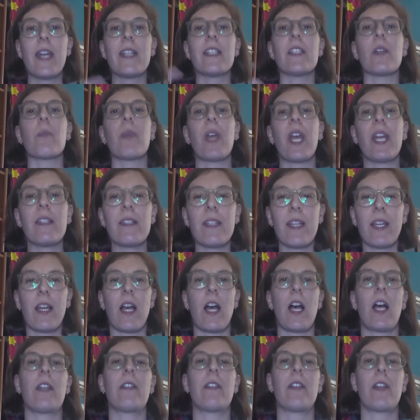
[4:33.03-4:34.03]
depending
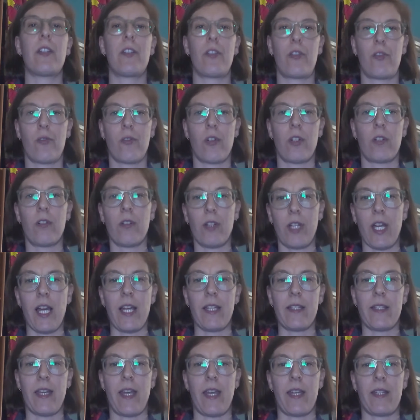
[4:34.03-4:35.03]
on the historical
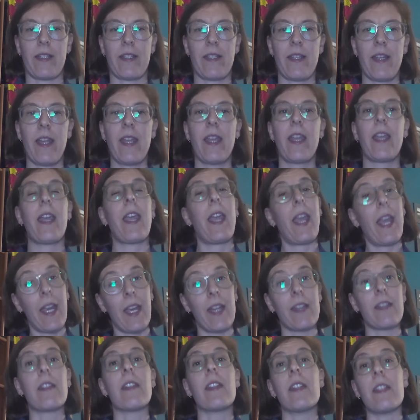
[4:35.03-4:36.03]
context
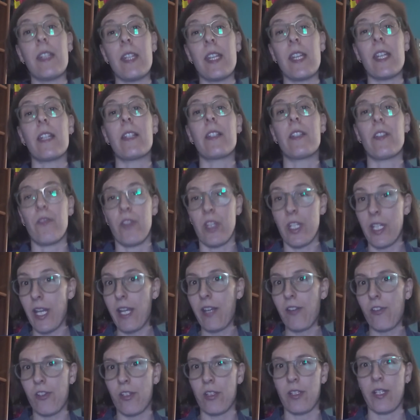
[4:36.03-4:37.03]
and the needs of the
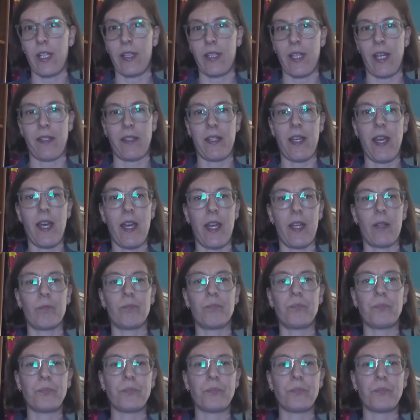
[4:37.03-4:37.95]
nation at that time.